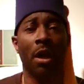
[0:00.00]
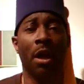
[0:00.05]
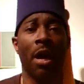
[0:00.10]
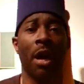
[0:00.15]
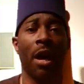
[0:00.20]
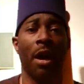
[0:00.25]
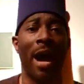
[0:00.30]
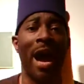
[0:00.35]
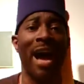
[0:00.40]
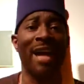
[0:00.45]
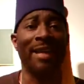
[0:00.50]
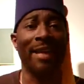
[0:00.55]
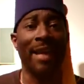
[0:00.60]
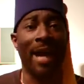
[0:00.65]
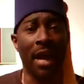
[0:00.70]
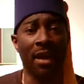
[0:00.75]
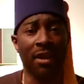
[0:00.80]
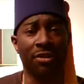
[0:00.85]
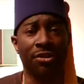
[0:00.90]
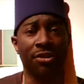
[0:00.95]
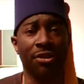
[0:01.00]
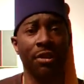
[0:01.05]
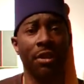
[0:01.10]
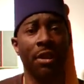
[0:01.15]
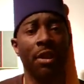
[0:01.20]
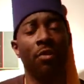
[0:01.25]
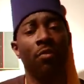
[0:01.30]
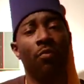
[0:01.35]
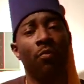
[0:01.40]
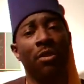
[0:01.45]
ideology,
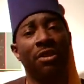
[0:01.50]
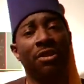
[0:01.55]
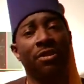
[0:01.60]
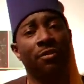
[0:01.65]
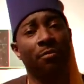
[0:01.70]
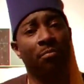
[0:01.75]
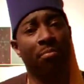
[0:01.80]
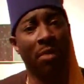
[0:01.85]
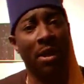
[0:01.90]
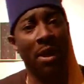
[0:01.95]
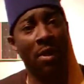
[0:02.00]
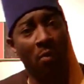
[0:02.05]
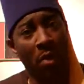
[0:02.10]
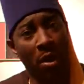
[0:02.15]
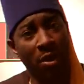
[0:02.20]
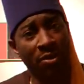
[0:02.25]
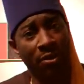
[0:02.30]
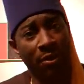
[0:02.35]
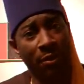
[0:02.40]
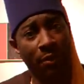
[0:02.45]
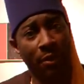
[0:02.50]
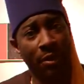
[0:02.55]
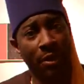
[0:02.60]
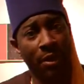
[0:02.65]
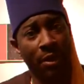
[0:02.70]
which is brainwashing the